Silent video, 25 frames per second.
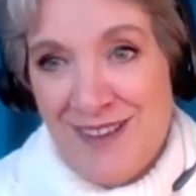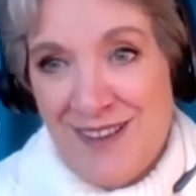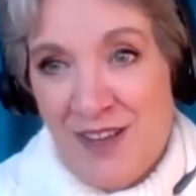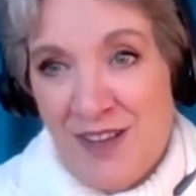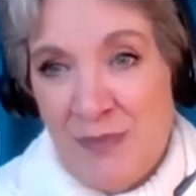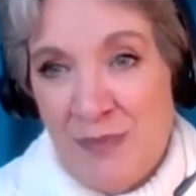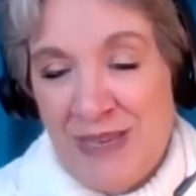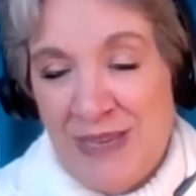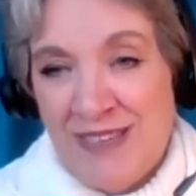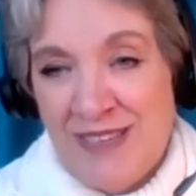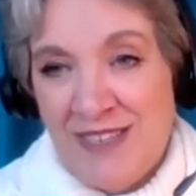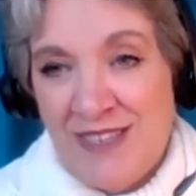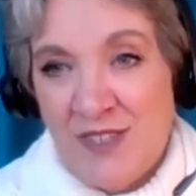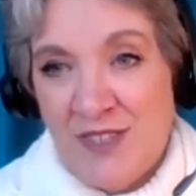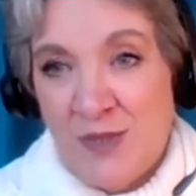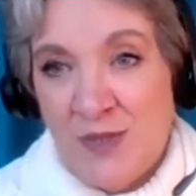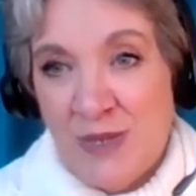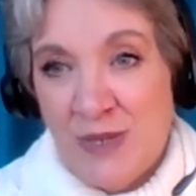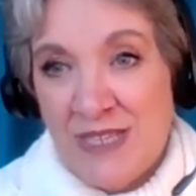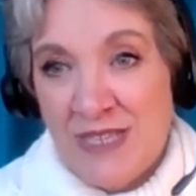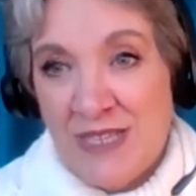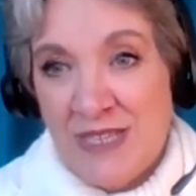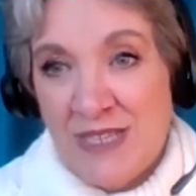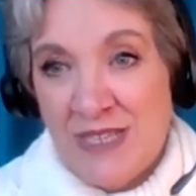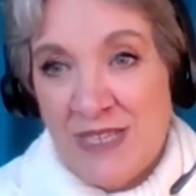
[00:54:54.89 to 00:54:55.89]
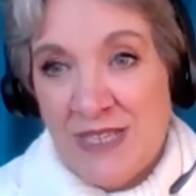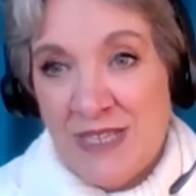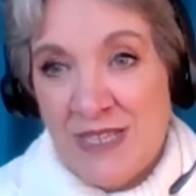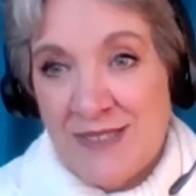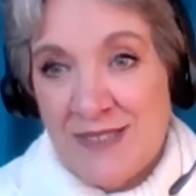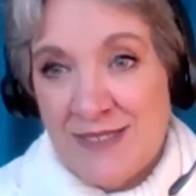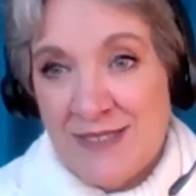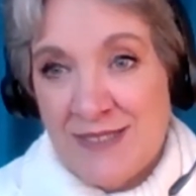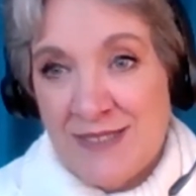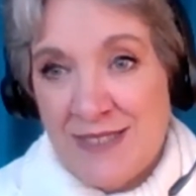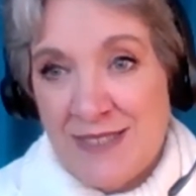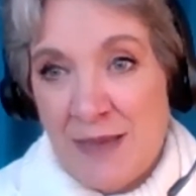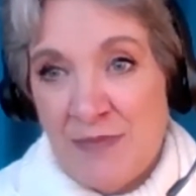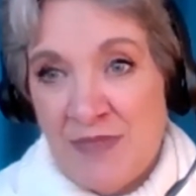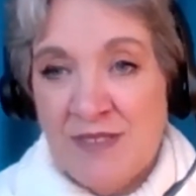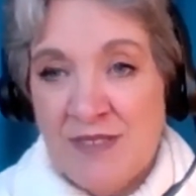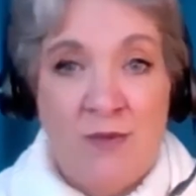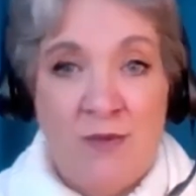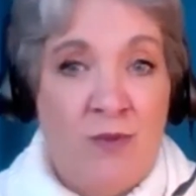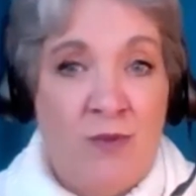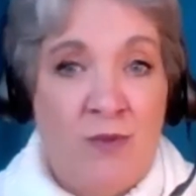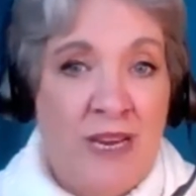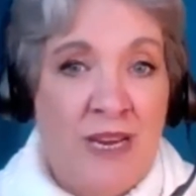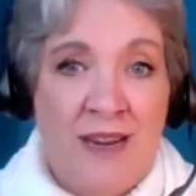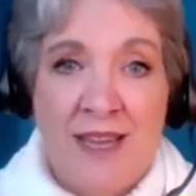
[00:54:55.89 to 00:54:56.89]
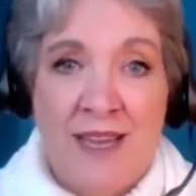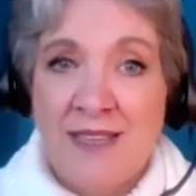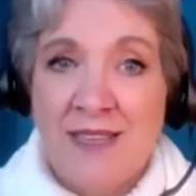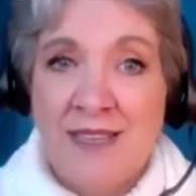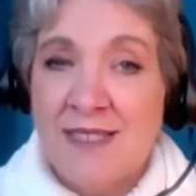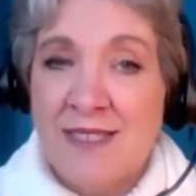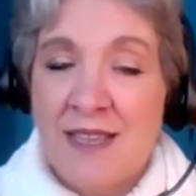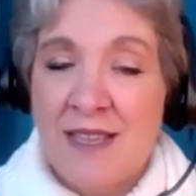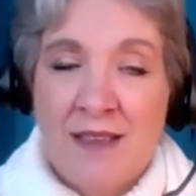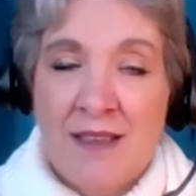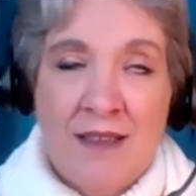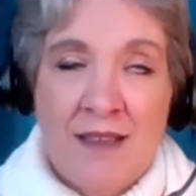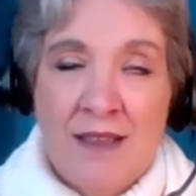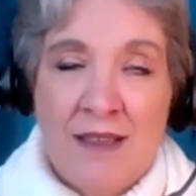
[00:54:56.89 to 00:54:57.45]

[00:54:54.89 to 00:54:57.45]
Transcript: are beginning to accept this because they realize